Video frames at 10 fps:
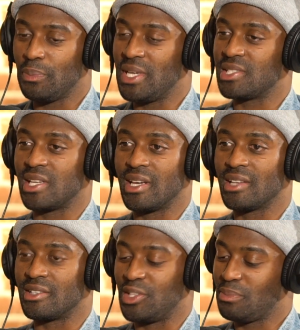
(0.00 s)
You piece it
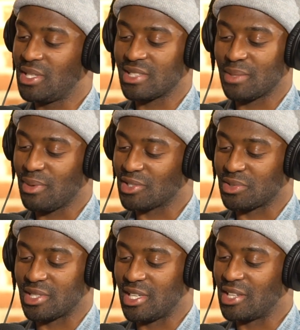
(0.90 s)
together. You piece that
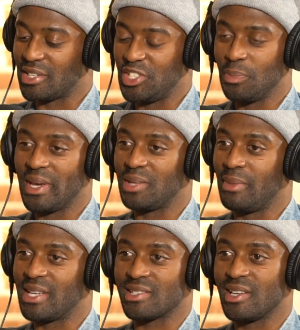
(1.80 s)
puzzle together, and you
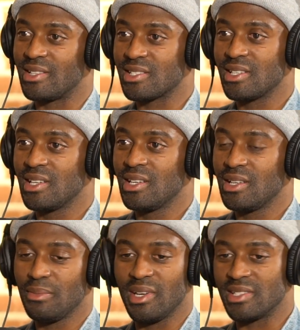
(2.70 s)
make it make sense.
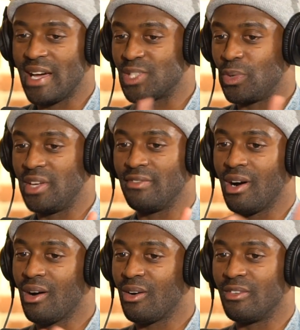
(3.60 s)
Because as we
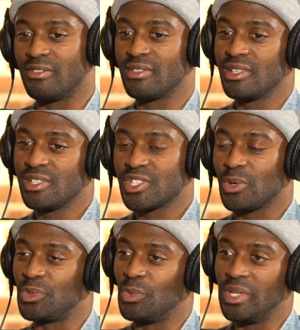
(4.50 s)
evolve,
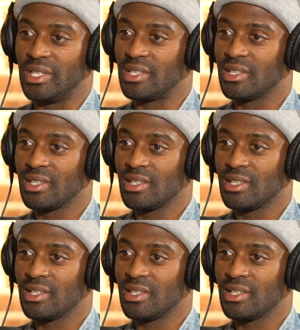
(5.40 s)
so do we.